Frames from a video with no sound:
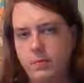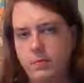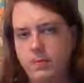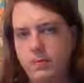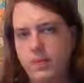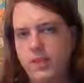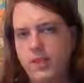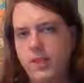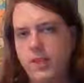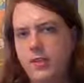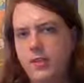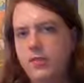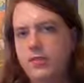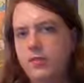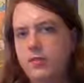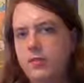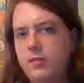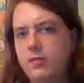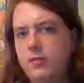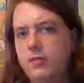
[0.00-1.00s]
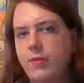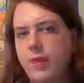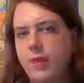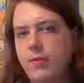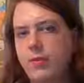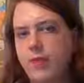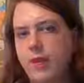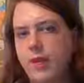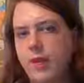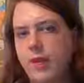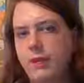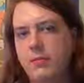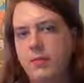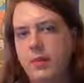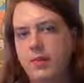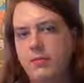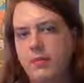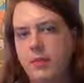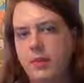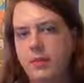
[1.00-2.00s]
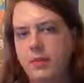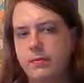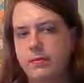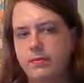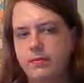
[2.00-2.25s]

pretty useful thing to have on a phone.